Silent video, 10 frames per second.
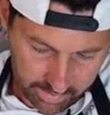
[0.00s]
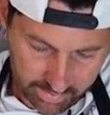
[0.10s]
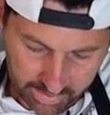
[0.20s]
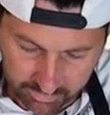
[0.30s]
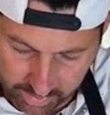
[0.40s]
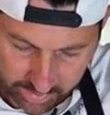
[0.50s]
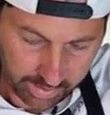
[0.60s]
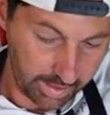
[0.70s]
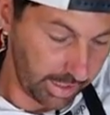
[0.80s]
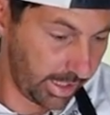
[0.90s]
it's even
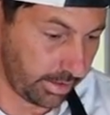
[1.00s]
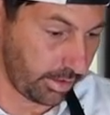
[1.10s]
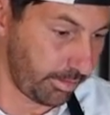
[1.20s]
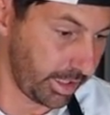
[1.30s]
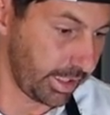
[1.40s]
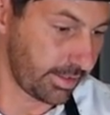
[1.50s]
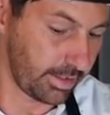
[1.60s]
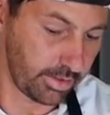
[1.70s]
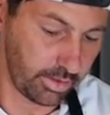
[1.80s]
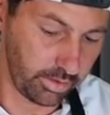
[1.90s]
harder because
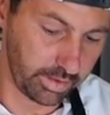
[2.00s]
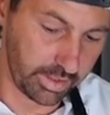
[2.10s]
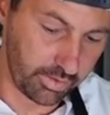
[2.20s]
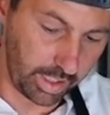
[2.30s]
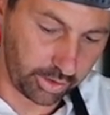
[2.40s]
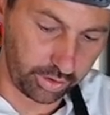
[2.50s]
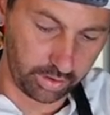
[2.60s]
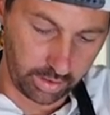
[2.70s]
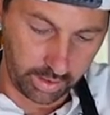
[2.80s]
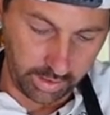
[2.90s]
the gluten structure